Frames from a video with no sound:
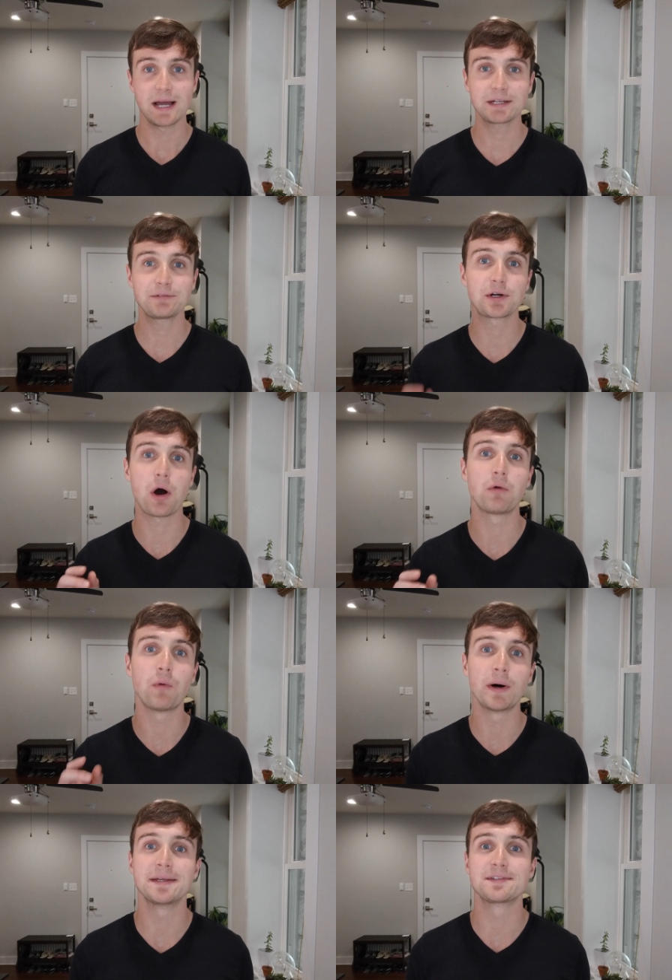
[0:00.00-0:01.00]
I can recall
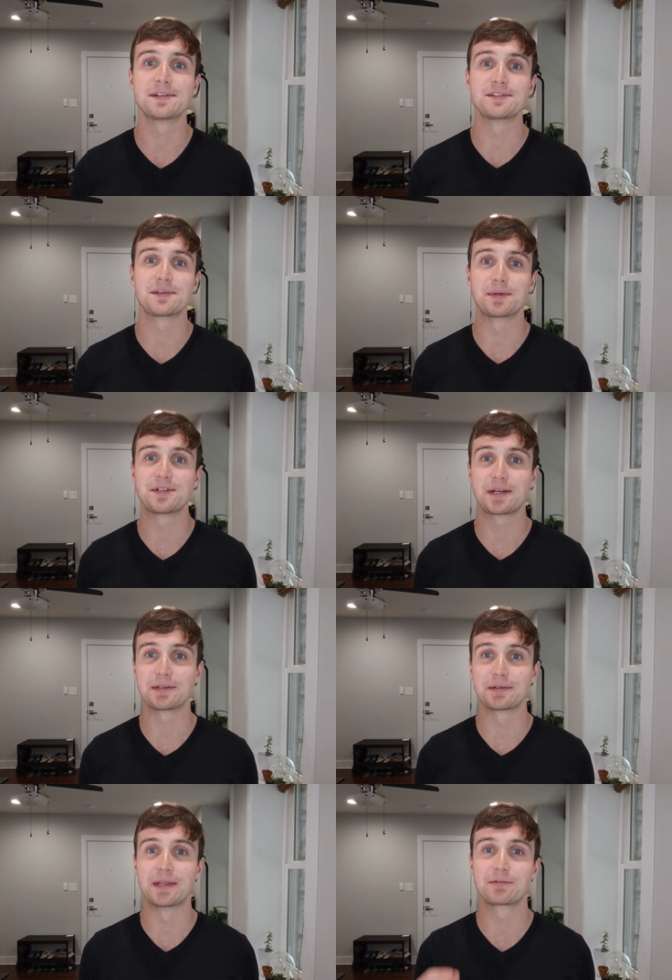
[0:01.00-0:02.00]
one instance in
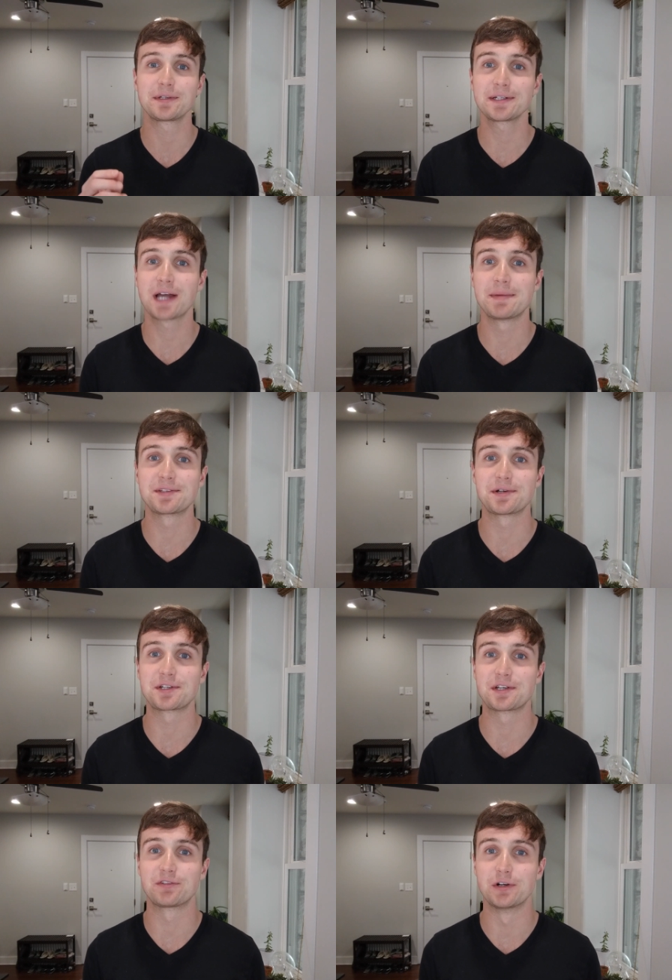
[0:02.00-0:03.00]
particular that really got me
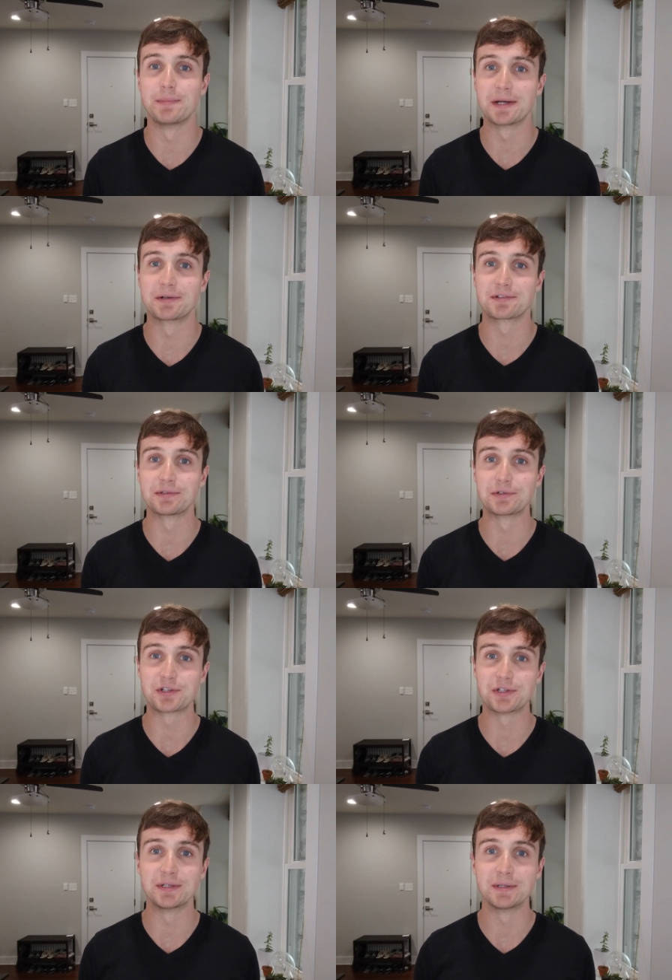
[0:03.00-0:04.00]
searching for a better
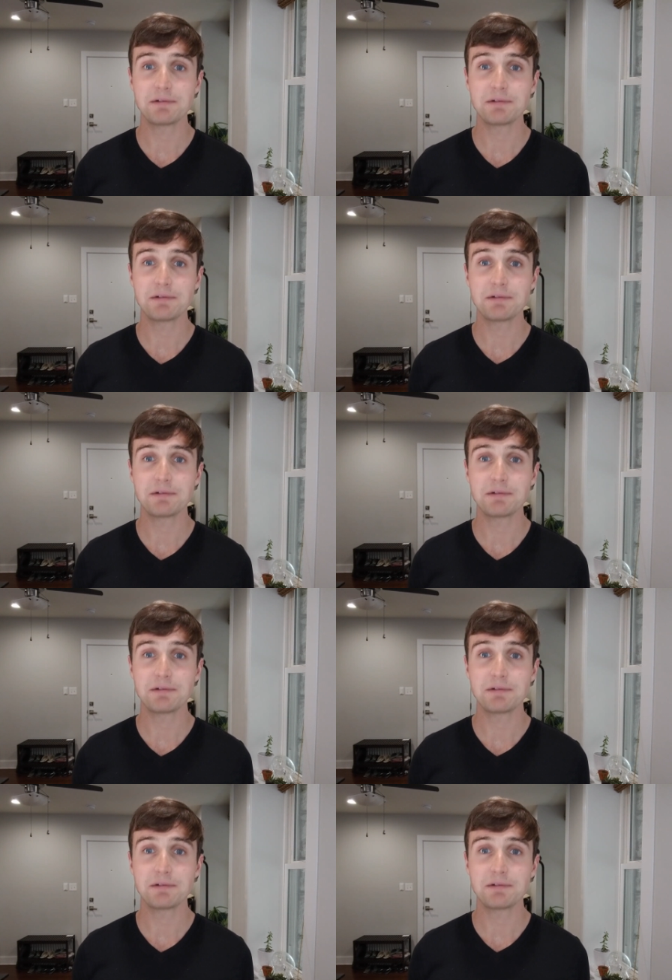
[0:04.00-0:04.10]
solution.